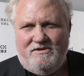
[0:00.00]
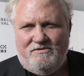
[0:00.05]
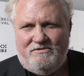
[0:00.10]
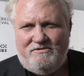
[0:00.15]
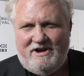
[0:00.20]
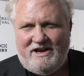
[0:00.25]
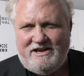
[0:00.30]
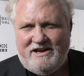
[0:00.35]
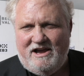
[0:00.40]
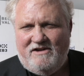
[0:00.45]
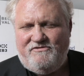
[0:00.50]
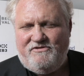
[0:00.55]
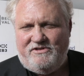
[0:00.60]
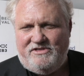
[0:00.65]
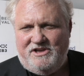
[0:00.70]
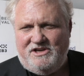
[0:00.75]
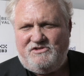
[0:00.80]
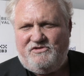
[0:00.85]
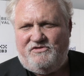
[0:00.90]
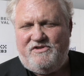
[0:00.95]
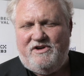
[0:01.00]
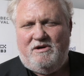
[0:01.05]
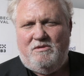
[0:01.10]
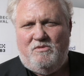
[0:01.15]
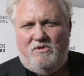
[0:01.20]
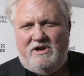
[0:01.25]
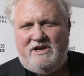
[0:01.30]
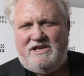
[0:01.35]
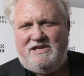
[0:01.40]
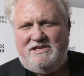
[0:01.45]
right now for this
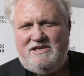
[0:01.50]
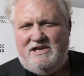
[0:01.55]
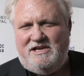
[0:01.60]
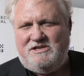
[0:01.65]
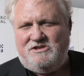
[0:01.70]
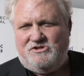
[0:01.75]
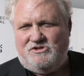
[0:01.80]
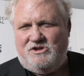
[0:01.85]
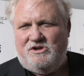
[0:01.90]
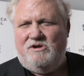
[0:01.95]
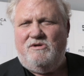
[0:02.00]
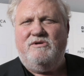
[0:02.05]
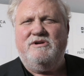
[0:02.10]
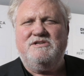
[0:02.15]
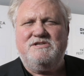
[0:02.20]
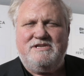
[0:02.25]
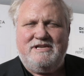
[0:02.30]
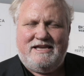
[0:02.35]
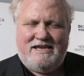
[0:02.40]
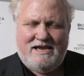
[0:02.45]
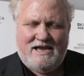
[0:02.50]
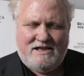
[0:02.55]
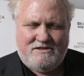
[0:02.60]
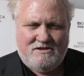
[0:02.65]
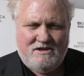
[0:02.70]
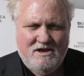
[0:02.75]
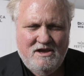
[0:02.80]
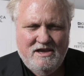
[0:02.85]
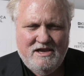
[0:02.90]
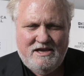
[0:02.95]
film, what it needs to do is to get
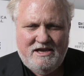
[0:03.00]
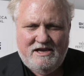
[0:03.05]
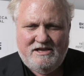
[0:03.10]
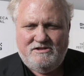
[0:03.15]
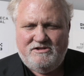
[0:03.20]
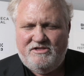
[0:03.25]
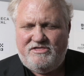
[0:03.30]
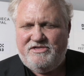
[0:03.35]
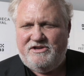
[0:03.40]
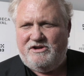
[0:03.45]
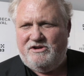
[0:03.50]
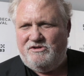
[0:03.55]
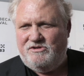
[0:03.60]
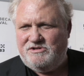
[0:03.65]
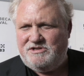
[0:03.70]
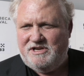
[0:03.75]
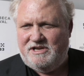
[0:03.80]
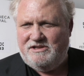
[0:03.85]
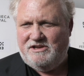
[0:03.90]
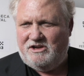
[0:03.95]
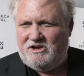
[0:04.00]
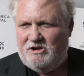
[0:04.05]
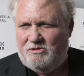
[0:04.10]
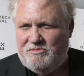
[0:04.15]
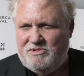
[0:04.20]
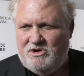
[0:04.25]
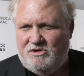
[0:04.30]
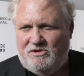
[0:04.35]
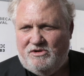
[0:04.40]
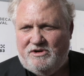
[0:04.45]
into theaters, into
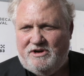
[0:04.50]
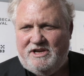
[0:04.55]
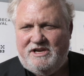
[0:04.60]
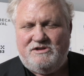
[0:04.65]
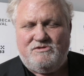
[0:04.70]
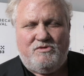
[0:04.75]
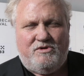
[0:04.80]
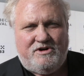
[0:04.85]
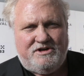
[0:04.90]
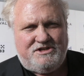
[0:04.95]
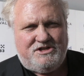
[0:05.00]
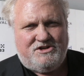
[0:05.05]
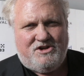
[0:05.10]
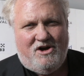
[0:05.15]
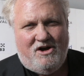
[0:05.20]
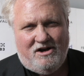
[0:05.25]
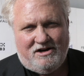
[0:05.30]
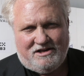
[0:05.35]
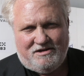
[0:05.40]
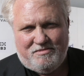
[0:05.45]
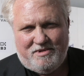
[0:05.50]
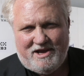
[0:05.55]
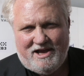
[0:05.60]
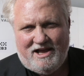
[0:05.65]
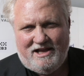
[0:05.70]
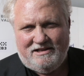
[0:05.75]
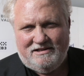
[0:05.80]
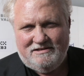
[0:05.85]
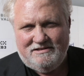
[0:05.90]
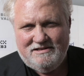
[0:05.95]
communities where it's talked
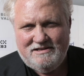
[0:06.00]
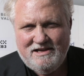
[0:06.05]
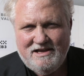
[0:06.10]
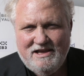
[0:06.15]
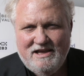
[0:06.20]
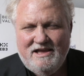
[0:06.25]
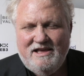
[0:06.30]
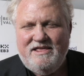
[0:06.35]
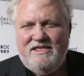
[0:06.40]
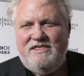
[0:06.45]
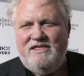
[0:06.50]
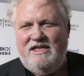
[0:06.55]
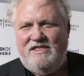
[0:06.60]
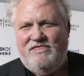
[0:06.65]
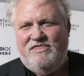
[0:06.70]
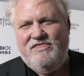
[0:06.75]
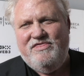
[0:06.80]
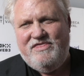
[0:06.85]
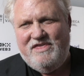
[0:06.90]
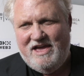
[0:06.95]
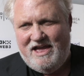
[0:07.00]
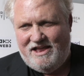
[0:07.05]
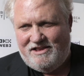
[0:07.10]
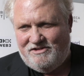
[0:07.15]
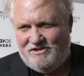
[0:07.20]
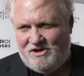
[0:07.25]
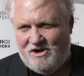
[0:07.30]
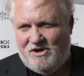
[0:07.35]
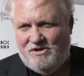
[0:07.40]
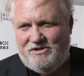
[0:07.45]
about, and
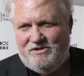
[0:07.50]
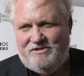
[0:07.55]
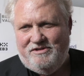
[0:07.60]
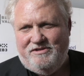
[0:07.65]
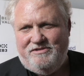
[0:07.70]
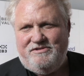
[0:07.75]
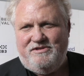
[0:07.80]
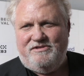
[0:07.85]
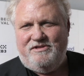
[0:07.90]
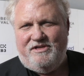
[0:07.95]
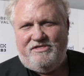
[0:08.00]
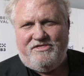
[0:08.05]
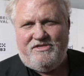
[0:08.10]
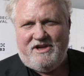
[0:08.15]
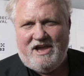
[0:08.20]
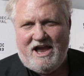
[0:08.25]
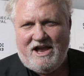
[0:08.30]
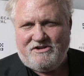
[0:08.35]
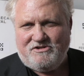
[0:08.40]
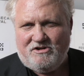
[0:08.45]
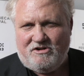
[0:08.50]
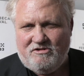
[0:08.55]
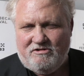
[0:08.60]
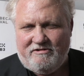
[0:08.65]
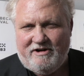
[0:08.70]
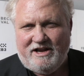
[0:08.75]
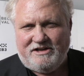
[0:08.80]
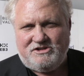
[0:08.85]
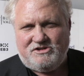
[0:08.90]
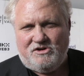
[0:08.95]
then go to the
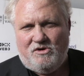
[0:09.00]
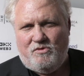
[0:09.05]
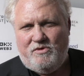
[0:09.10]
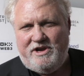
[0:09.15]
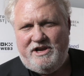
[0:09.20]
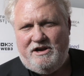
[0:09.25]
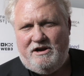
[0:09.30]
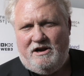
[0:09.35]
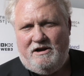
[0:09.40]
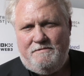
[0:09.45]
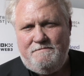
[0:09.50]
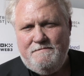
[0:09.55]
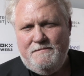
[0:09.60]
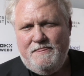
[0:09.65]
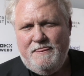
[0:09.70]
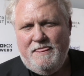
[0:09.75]
theatrical route. So we are